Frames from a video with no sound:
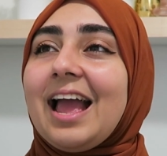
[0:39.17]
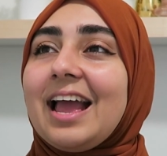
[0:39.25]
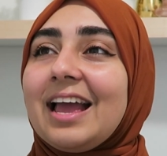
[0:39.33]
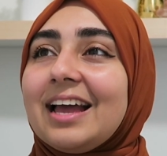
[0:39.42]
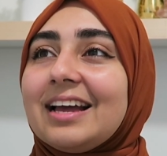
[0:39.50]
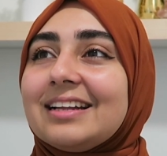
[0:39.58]

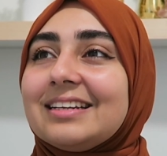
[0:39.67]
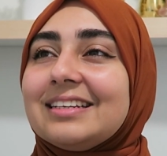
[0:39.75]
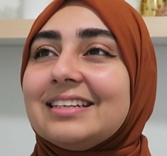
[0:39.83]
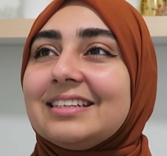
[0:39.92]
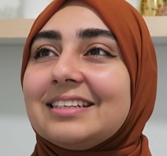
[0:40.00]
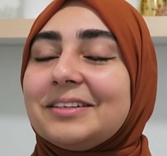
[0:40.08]

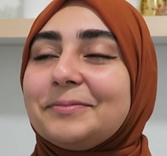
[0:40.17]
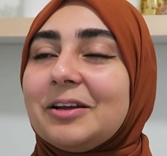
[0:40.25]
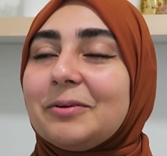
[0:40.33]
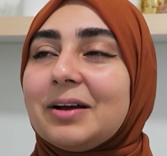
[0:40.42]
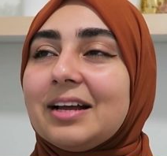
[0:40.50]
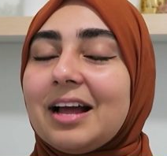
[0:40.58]
And you
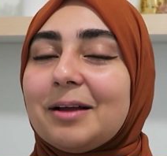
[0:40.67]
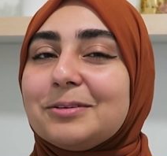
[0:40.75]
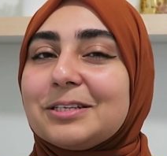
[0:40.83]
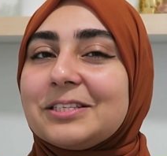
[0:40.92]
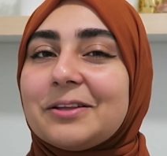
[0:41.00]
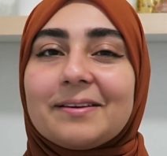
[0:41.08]
know what? I'm
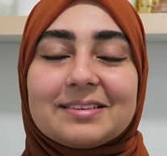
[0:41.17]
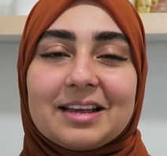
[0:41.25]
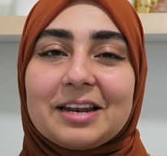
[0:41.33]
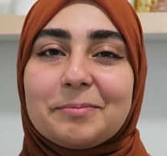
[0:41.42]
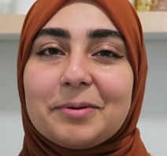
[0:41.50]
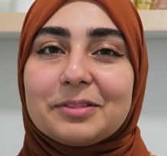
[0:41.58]
just so
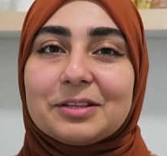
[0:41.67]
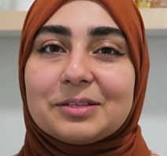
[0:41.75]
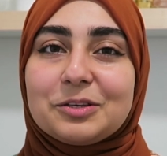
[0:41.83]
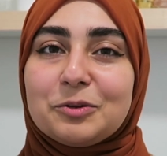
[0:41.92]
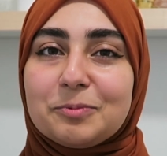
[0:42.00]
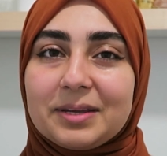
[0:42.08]
excited about
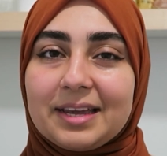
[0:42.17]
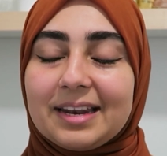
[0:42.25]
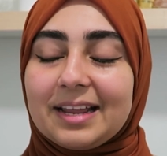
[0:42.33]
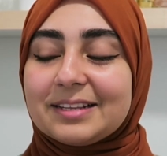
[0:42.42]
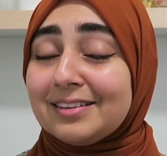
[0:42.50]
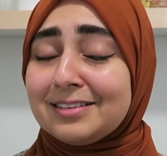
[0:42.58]
this new
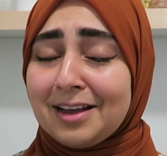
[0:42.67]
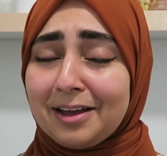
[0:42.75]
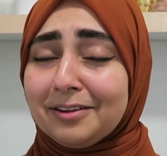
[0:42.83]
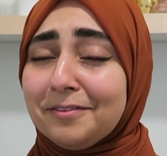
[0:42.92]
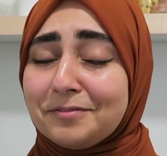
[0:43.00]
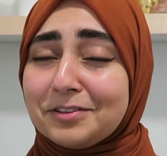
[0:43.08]
beginning. The
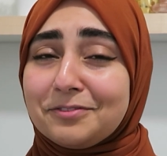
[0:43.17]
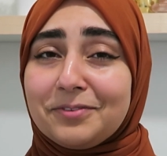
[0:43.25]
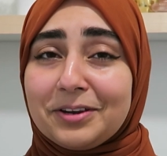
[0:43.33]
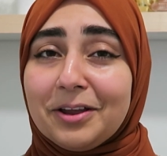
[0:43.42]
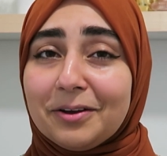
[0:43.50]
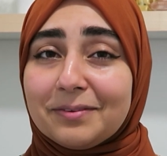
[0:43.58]
title of this
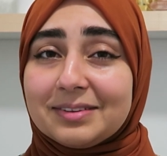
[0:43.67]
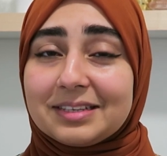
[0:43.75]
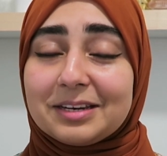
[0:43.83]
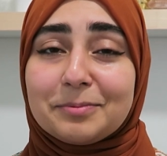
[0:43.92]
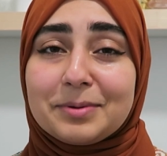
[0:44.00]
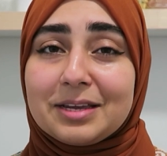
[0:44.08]
video is
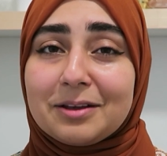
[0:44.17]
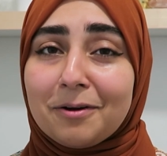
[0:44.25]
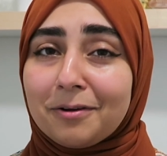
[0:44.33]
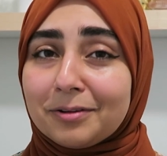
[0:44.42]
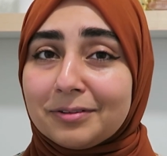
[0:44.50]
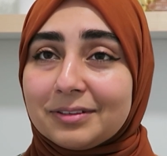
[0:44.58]
going to be
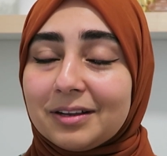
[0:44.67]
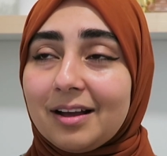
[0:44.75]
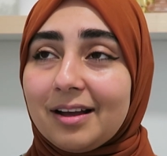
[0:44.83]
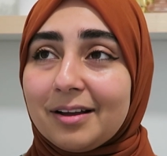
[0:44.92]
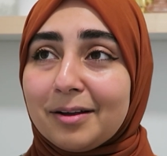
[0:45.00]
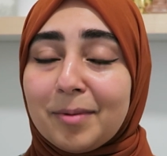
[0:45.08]
called
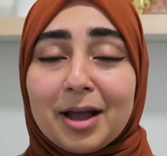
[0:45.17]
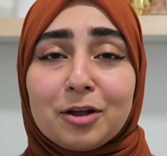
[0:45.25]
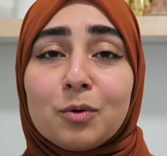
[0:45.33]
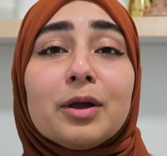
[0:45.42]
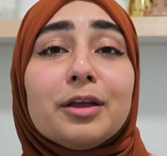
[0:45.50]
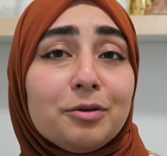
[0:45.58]
I
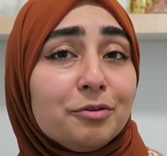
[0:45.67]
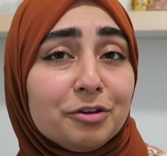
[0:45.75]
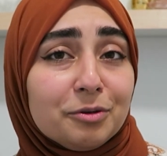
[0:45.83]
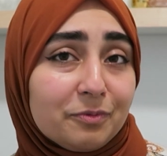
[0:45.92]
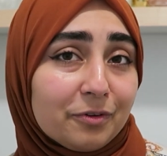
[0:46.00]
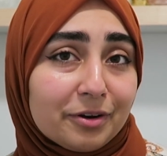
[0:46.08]
Quit
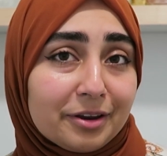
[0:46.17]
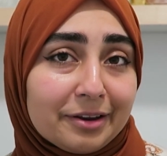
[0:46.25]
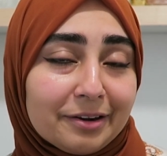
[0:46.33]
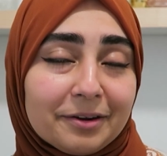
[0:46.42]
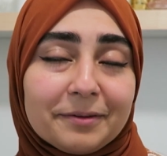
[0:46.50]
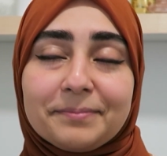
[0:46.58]
YouTube for a
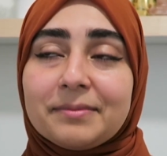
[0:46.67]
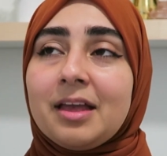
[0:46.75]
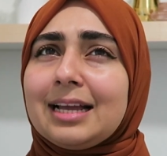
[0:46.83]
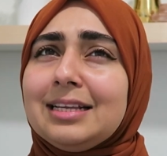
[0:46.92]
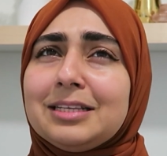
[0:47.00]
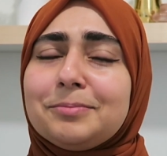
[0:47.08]
Year.
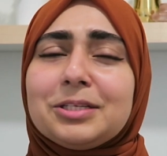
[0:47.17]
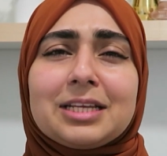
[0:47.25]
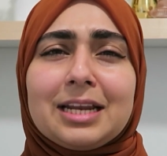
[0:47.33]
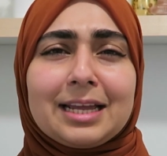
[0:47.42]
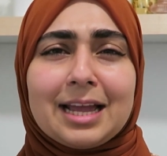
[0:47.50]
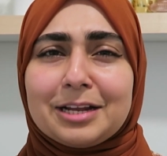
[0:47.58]
I guess I'm just
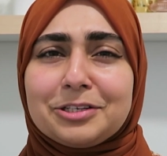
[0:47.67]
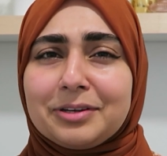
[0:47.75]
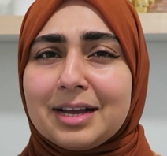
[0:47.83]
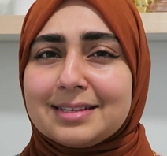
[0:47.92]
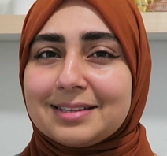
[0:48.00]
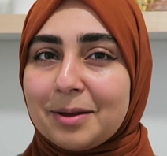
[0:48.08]
going to catch you
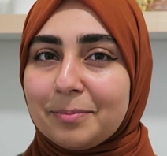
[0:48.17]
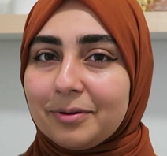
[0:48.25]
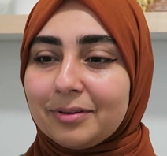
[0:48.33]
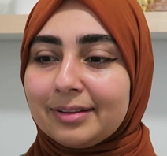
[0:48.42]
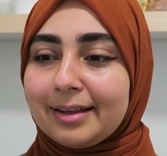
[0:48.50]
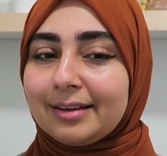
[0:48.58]
guys up
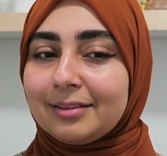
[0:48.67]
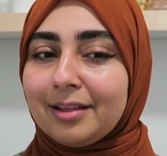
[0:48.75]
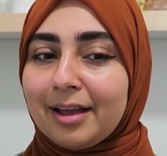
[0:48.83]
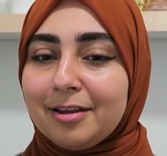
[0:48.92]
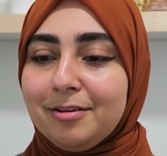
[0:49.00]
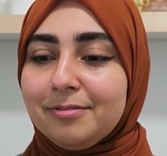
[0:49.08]
on like
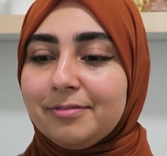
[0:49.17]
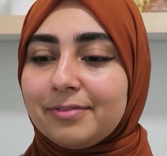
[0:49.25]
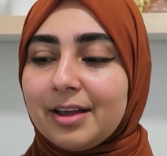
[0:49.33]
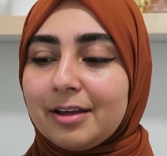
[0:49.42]
life.